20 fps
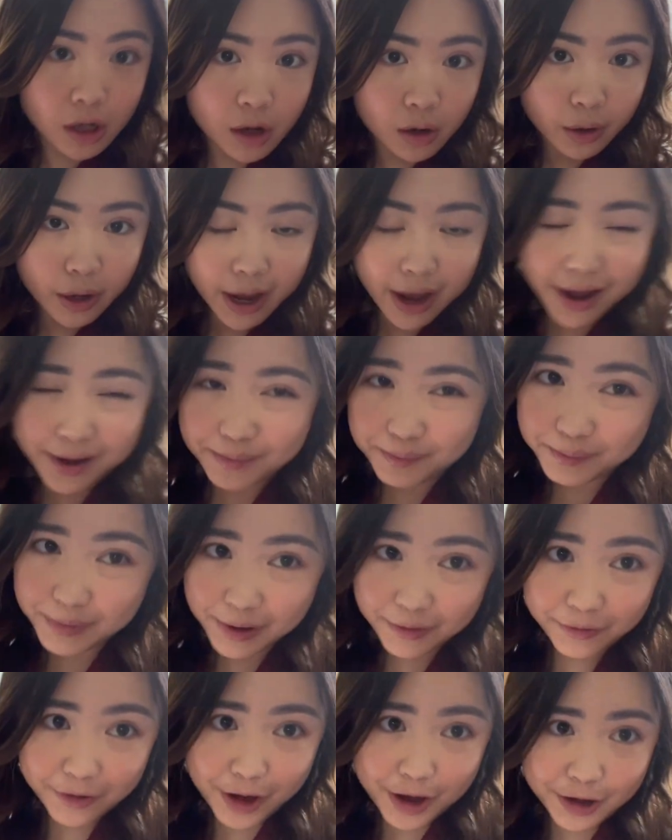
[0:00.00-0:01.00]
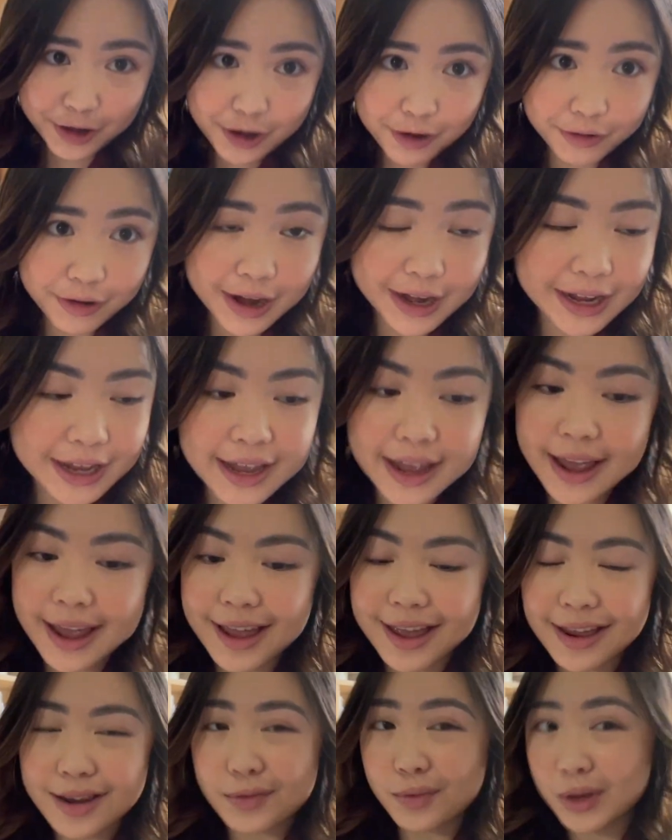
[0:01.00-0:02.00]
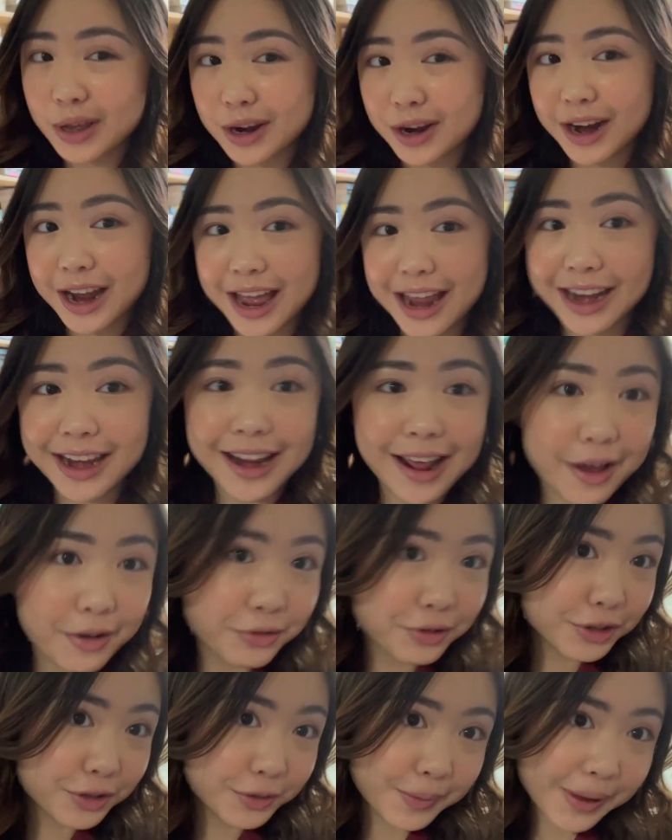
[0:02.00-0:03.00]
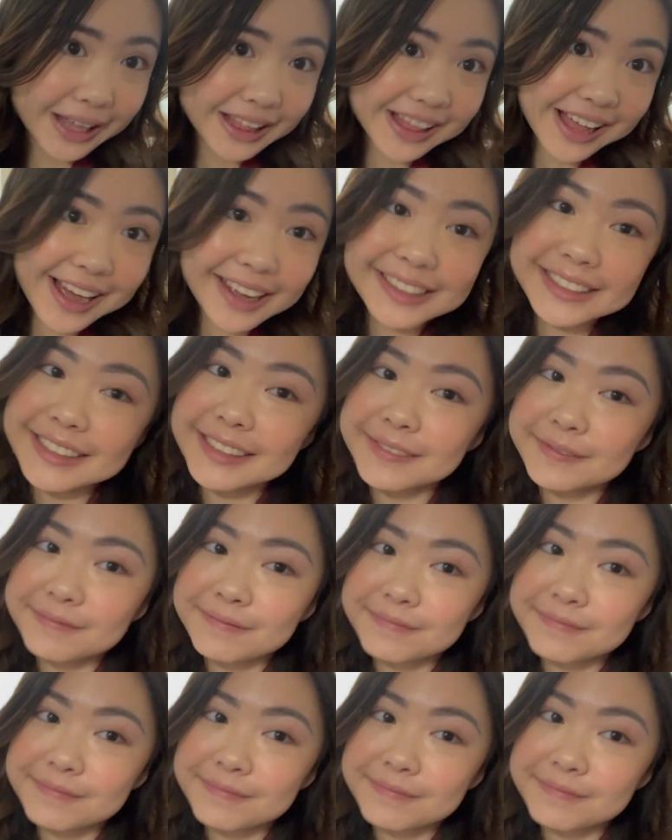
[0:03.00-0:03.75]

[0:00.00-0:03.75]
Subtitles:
Okay, I've gotten all ready and we are headed out to my class.